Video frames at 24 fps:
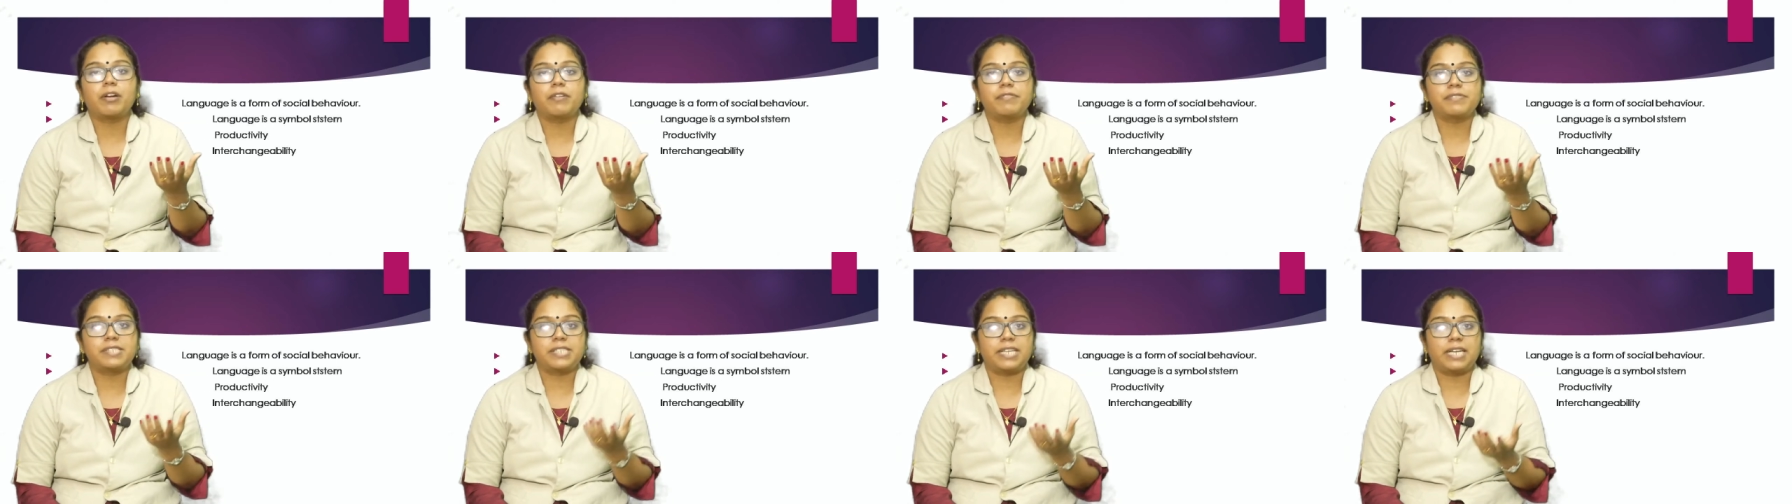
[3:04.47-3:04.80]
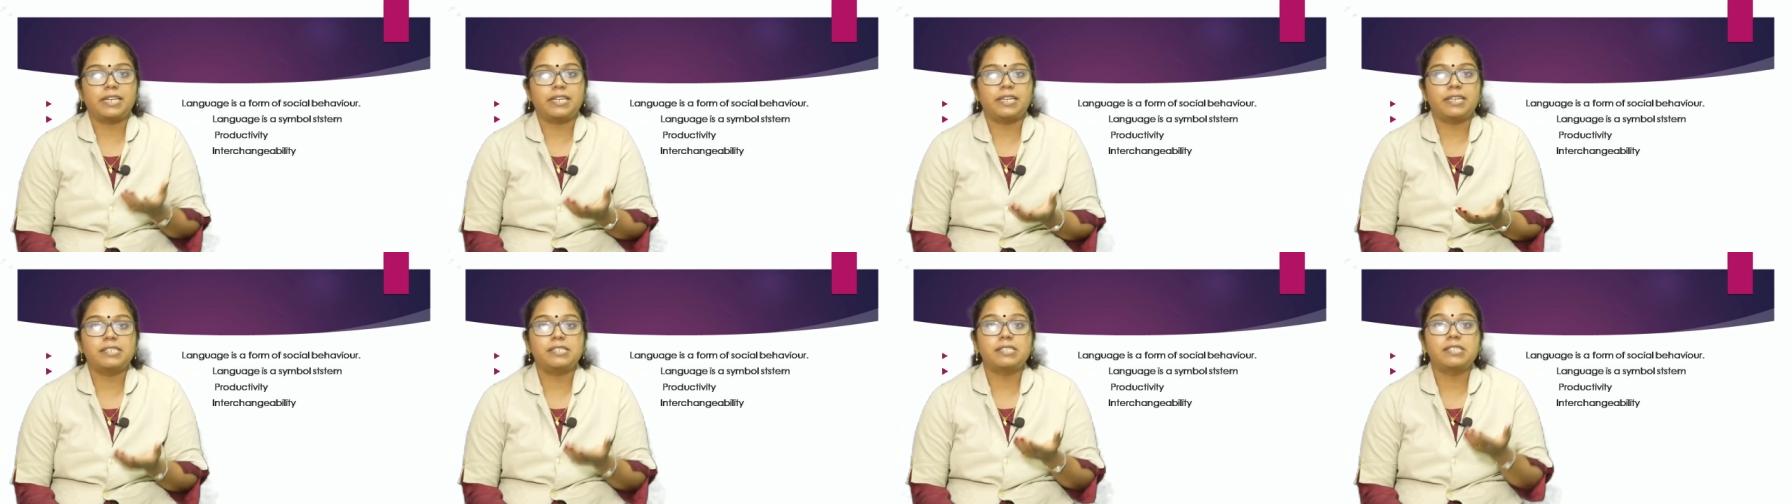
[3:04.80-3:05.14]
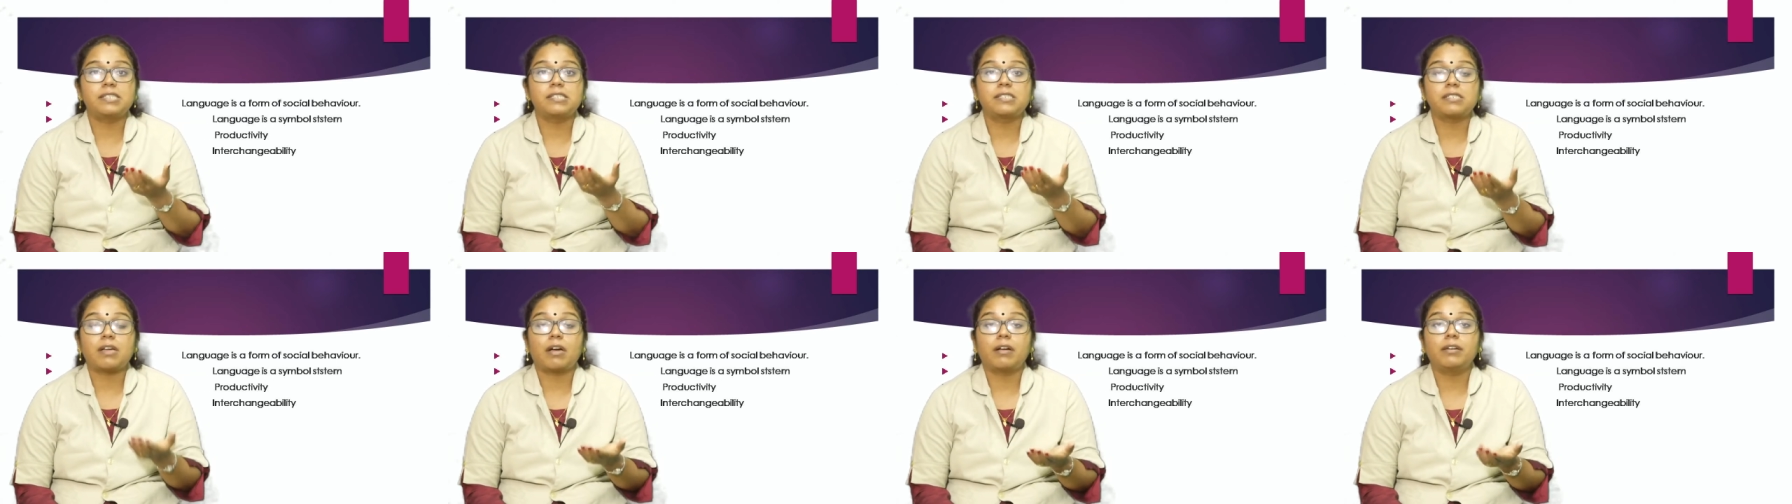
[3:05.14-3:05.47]
of
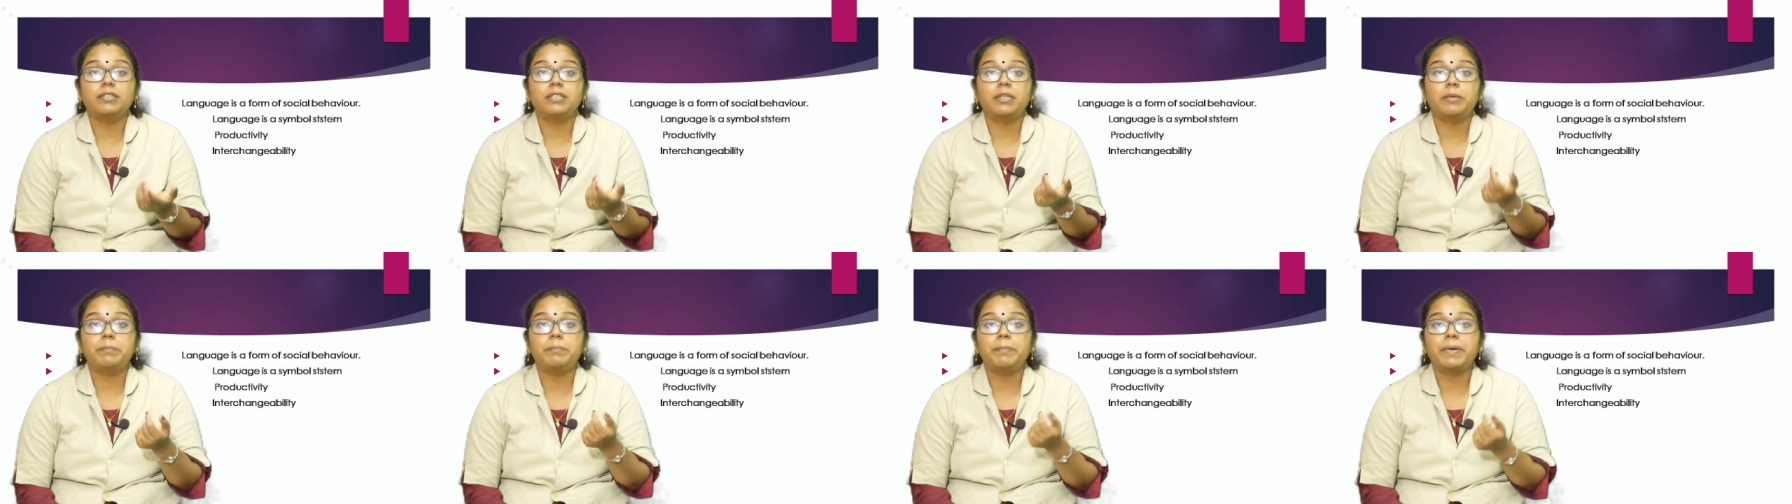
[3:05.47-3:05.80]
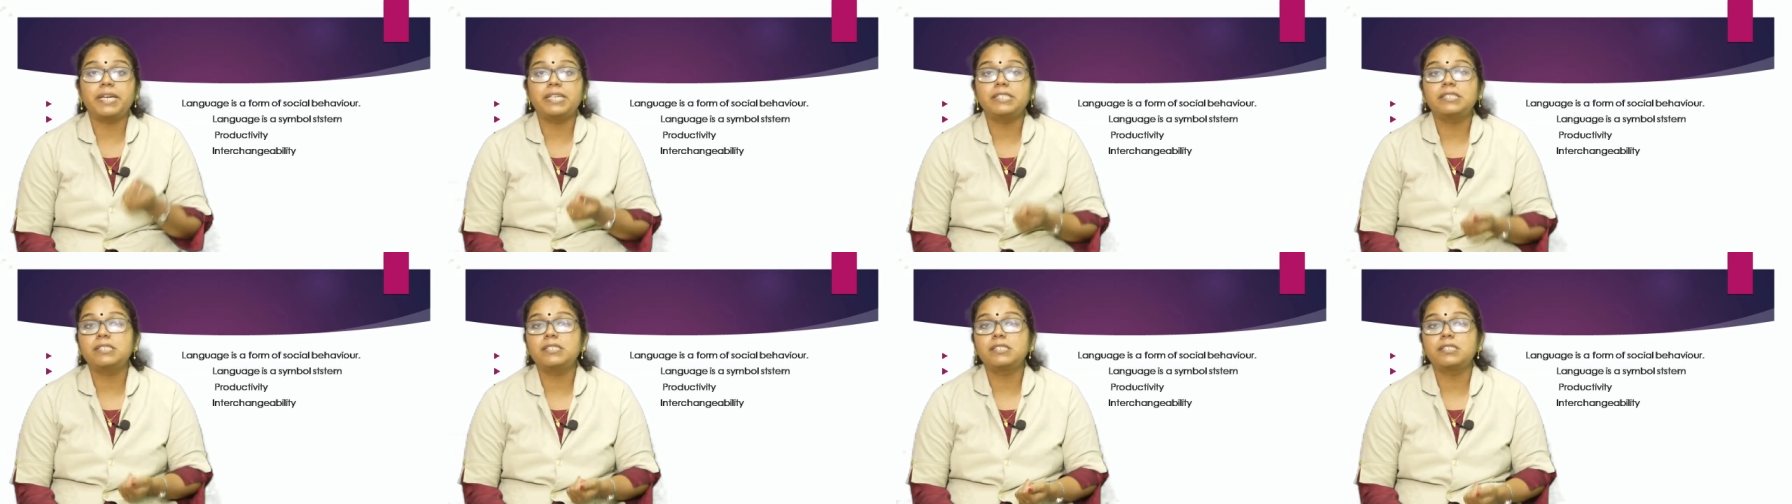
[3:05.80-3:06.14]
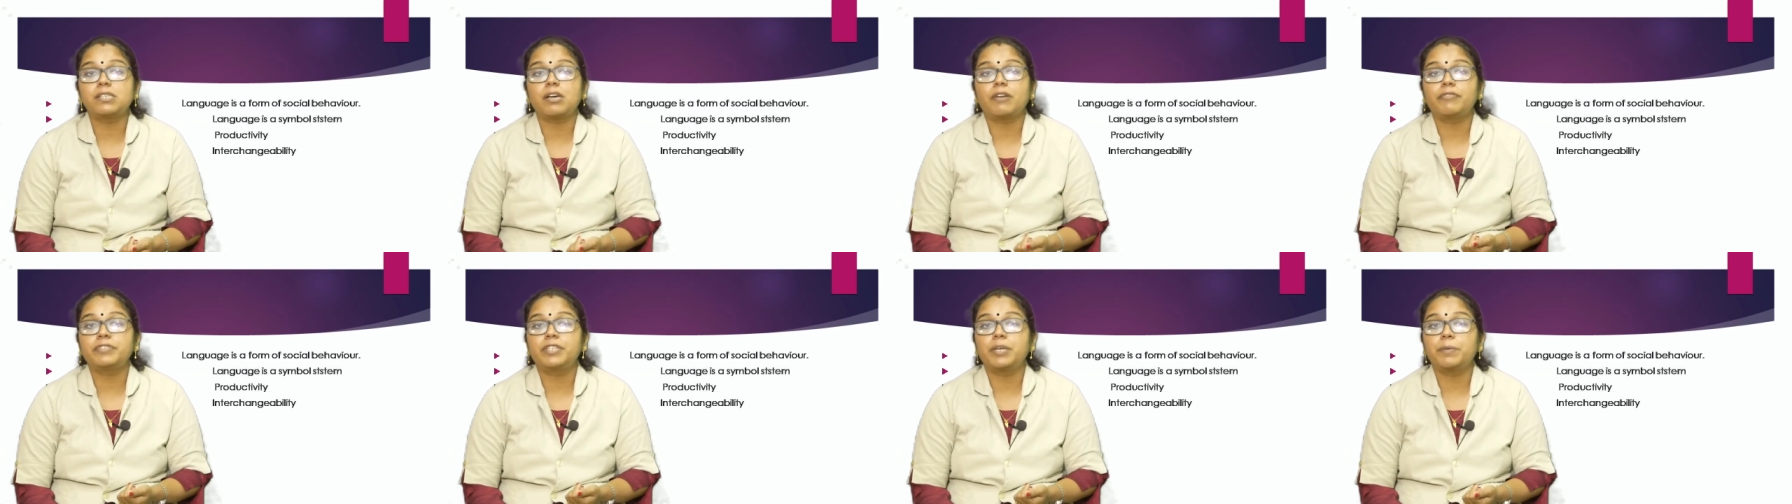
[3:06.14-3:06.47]
sentences on the
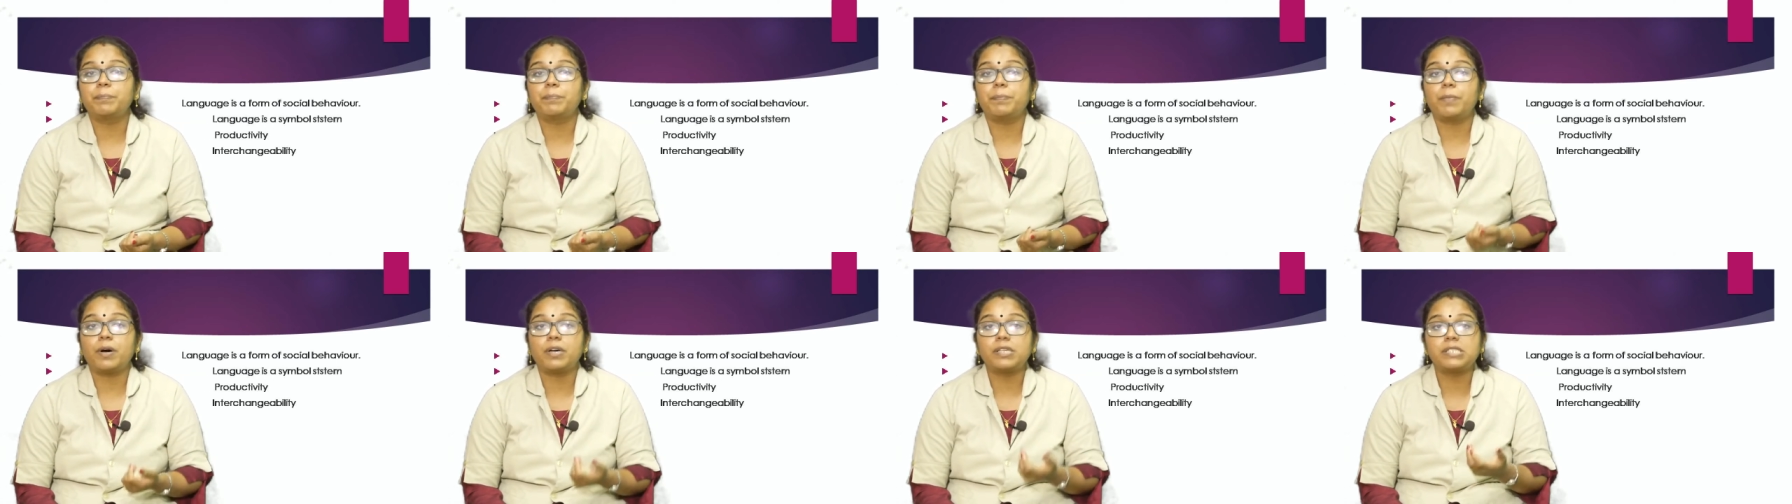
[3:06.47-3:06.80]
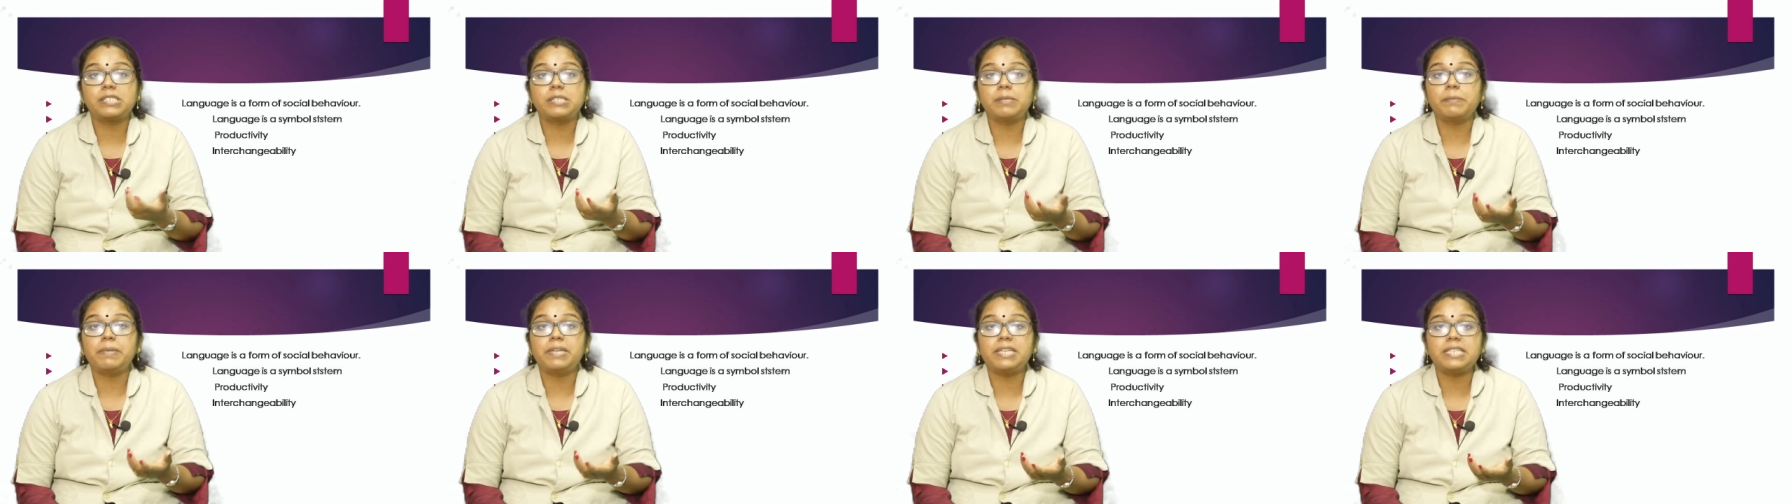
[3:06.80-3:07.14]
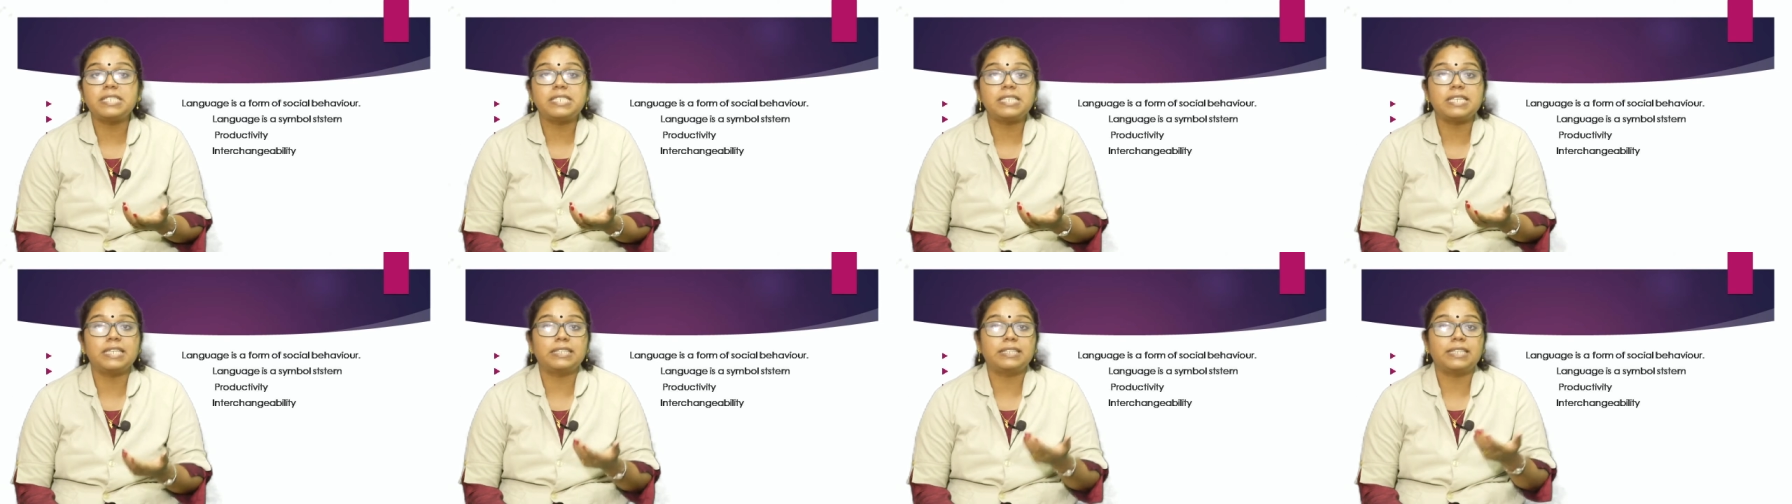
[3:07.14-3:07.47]
basis of the possibility